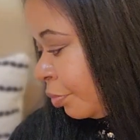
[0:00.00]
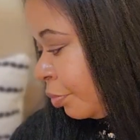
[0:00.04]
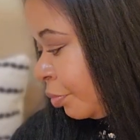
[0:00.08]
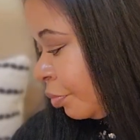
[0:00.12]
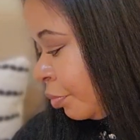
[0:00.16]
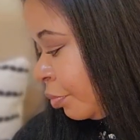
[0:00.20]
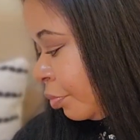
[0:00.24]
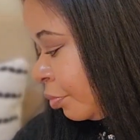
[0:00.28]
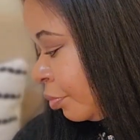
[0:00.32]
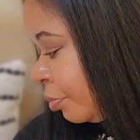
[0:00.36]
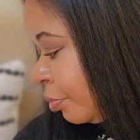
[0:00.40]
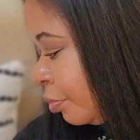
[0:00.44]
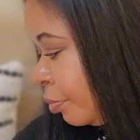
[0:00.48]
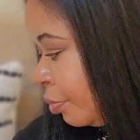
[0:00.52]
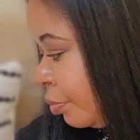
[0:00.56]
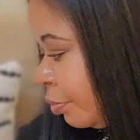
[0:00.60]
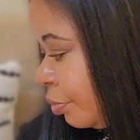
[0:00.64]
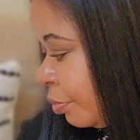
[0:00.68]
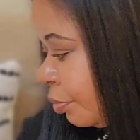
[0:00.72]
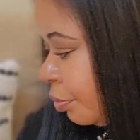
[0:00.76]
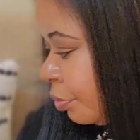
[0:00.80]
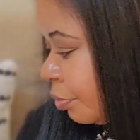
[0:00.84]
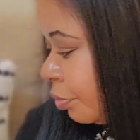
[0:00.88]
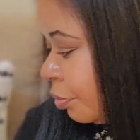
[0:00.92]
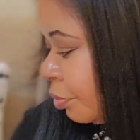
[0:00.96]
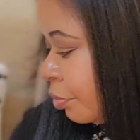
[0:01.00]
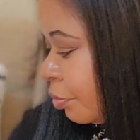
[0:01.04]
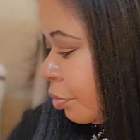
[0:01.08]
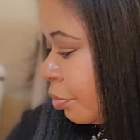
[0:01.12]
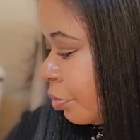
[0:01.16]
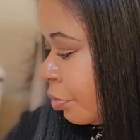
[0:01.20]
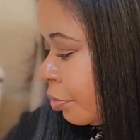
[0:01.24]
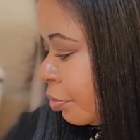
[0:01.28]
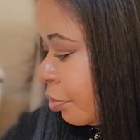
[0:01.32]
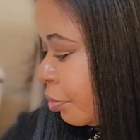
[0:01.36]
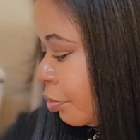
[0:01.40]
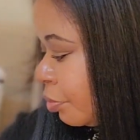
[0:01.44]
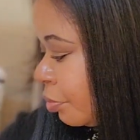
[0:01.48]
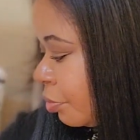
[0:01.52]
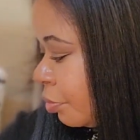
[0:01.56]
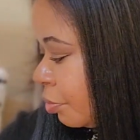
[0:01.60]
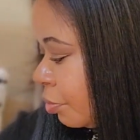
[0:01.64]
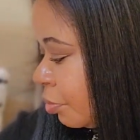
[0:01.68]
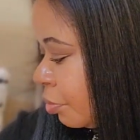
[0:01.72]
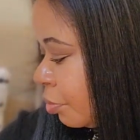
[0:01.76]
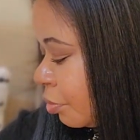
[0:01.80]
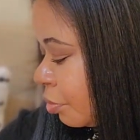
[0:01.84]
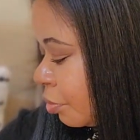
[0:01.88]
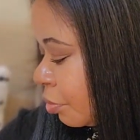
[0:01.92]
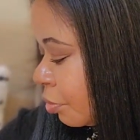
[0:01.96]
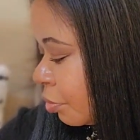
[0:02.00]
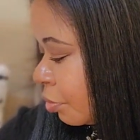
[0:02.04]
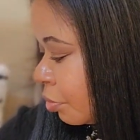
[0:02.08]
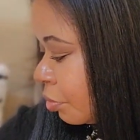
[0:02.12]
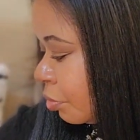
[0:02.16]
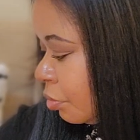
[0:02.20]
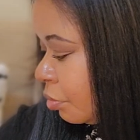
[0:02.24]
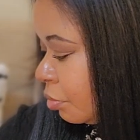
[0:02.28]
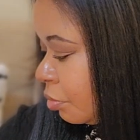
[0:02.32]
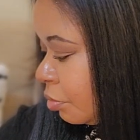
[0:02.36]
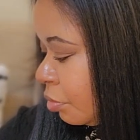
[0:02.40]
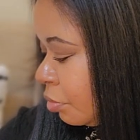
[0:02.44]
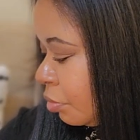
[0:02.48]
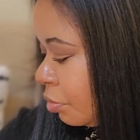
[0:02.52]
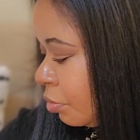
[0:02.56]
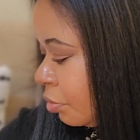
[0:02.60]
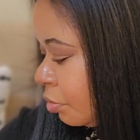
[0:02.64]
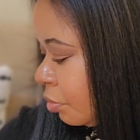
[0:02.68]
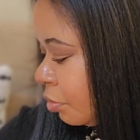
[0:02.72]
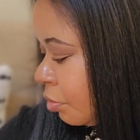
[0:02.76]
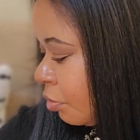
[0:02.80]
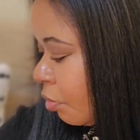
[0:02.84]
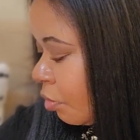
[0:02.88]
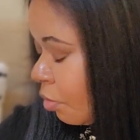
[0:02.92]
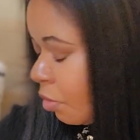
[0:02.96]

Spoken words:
Nothing is said.